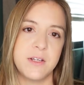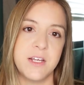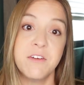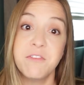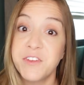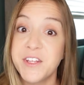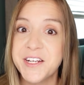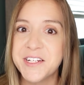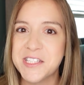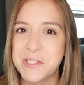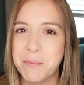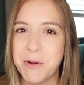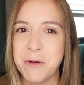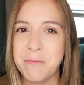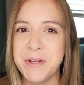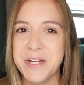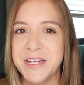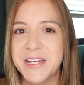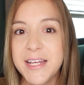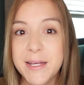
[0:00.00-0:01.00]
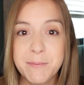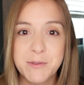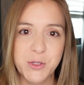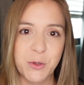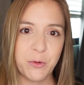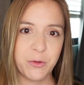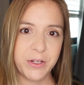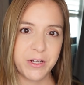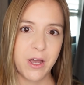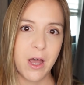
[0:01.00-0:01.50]
If the experiment keeps
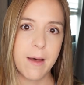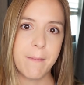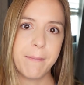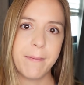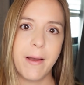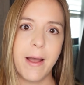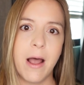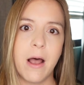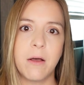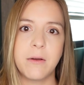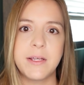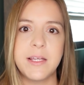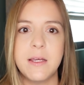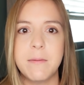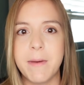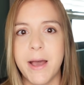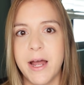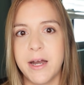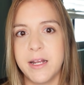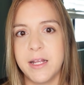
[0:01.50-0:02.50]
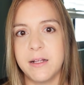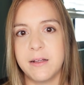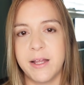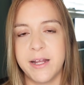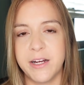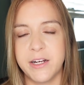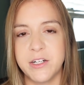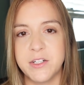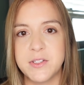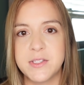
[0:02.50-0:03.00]
holding up, I'll keep adding
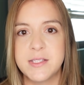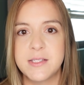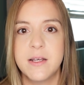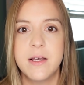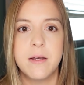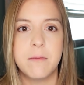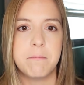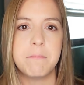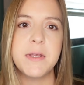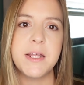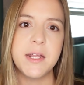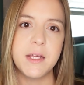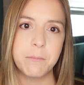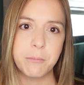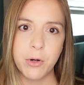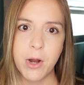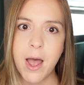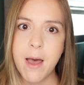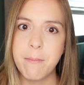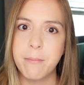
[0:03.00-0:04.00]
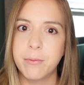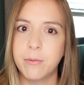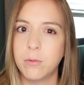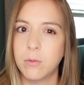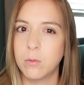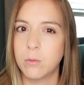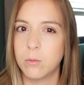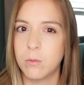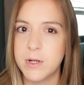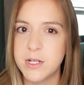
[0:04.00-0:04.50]
layers: meeting prep,
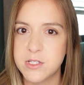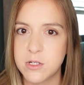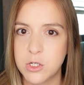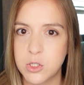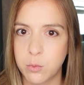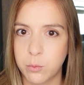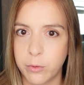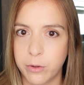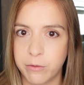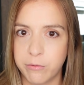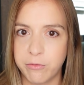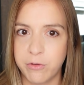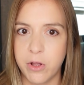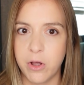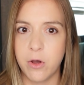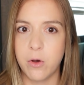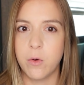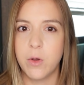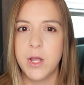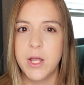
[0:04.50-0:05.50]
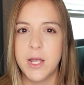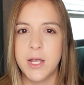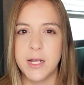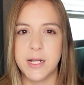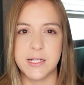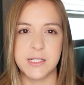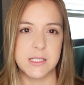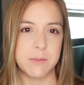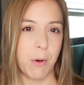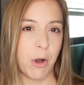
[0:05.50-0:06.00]
research workflow,
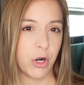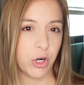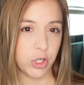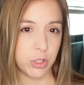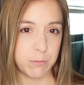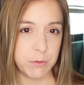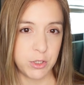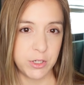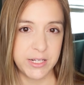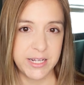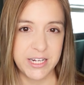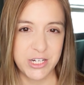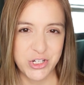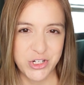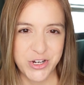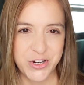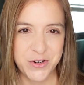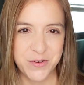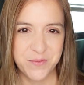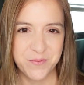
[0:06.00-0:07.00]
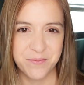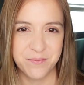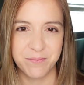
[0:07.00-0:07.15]
and smarter communication.